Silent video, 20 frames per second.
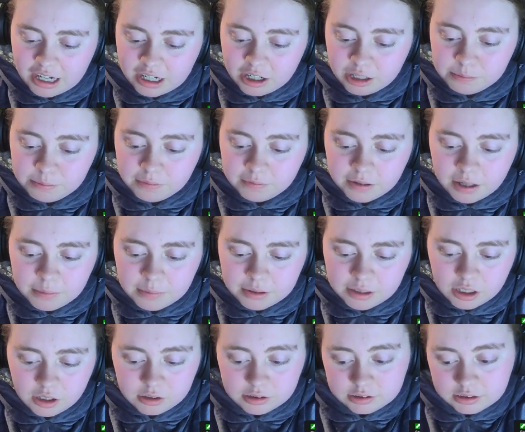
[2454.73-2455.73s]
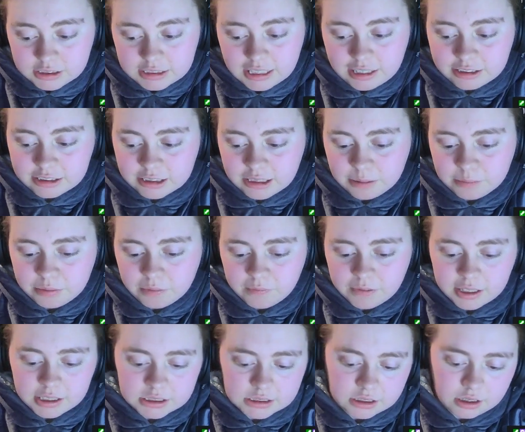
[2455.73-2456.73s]
A good performer knows how to
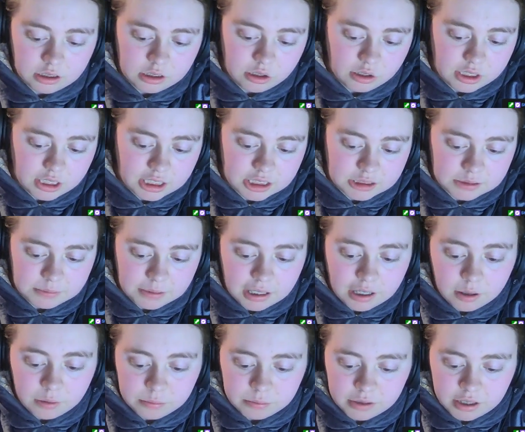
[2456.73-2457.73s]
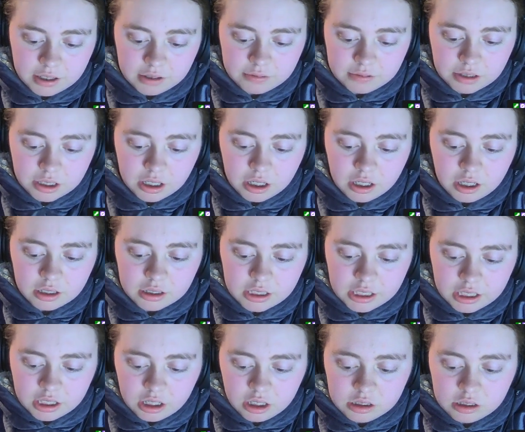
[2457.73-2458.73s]
improvise, Lou gasped out of breath.
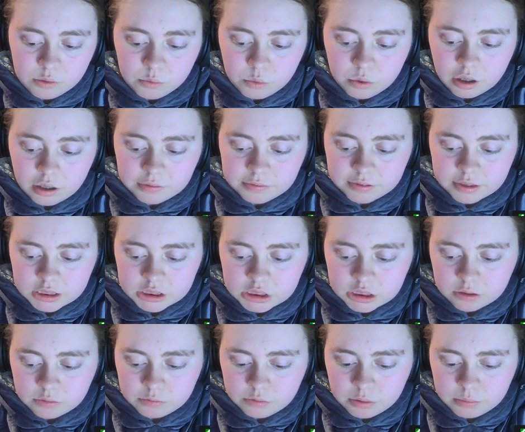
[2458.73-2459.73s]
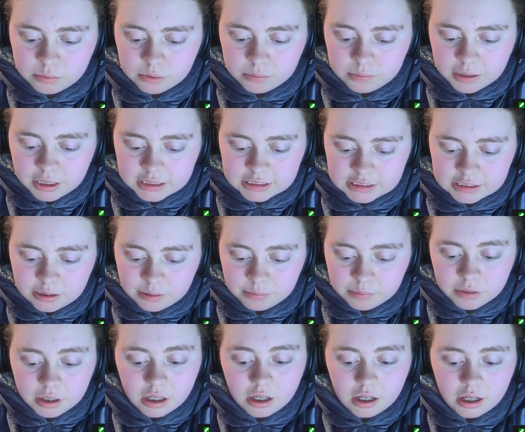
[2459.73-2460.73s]
They heard the wall thresher rumble past them,
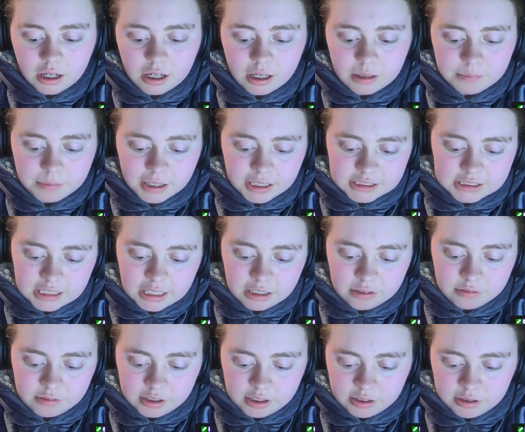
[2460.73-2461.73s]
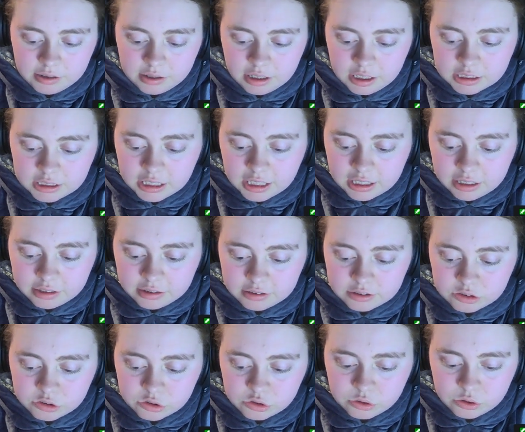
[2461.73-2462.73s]
and past Henry, again
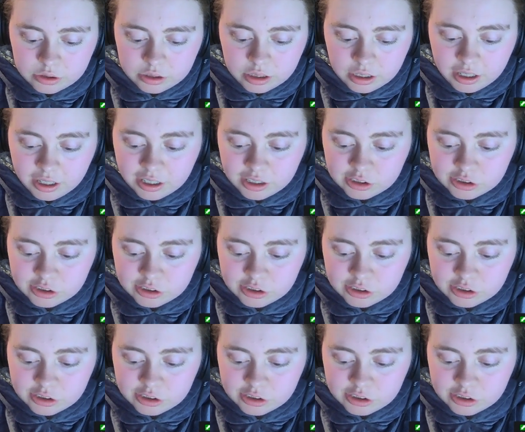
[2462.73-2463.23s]
trud-